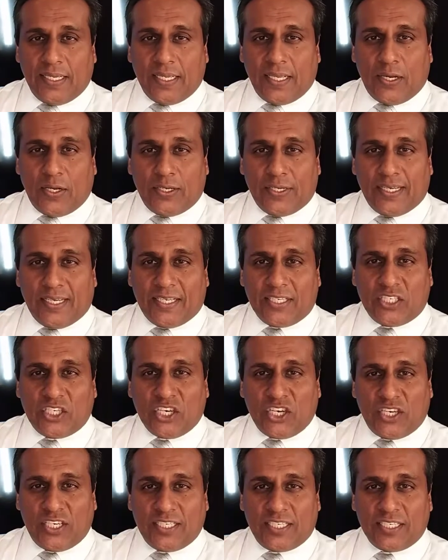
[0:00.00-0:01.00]
on
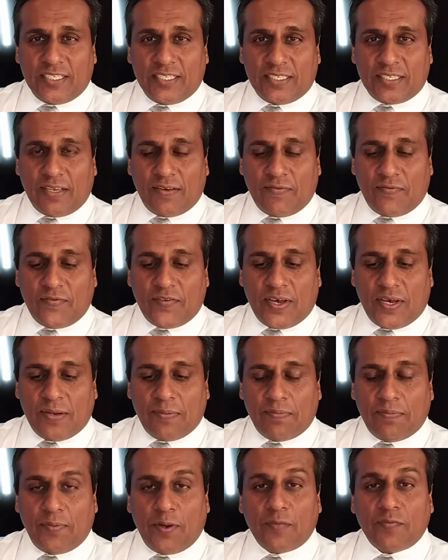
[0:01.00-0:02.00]
charges of
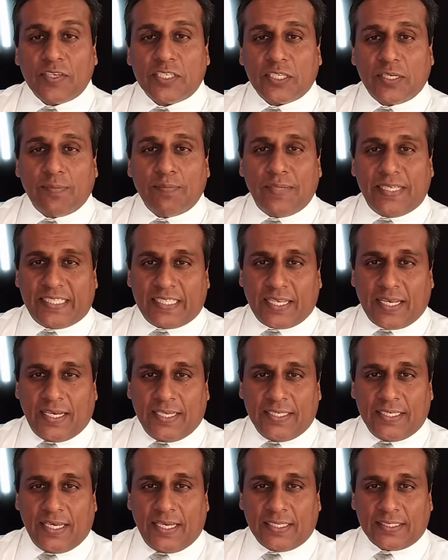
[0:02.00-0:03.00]
official
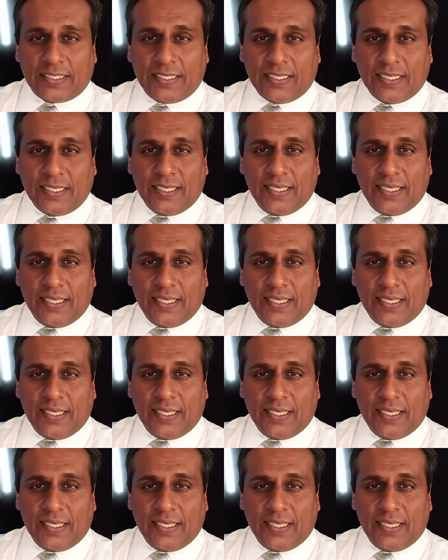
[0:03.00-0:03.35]
misconduct.